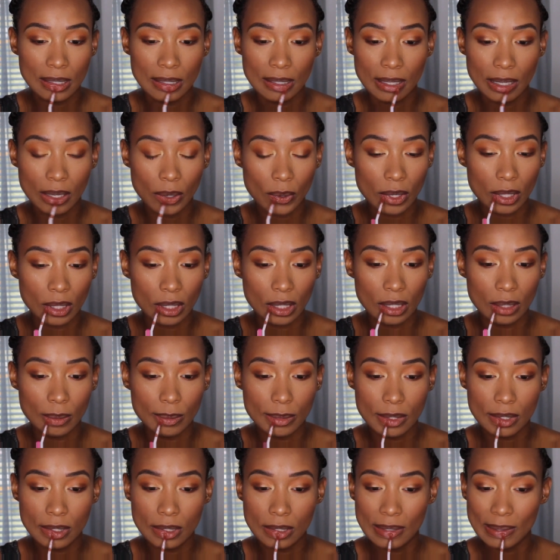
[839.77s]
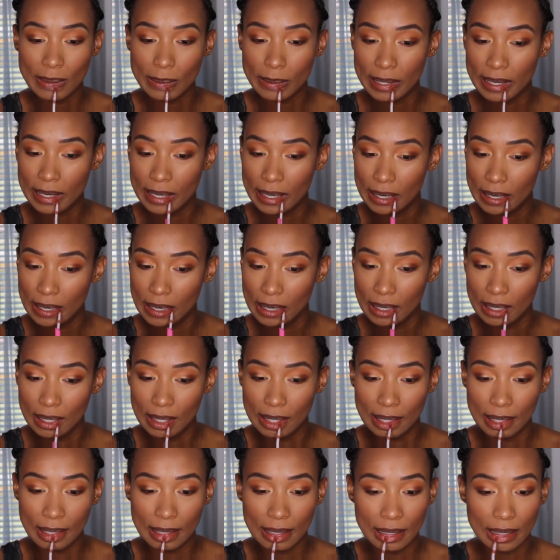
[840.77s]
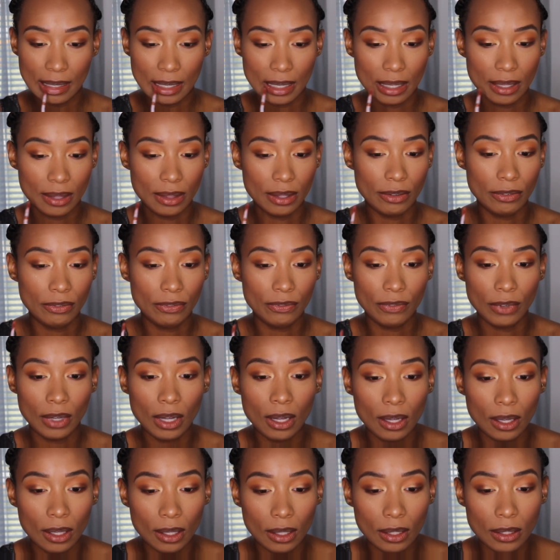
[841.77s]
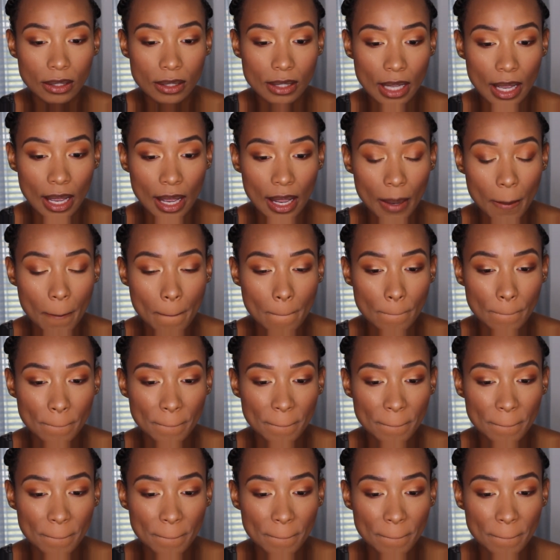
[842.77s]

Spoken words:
liquid lips to wear in the fall time.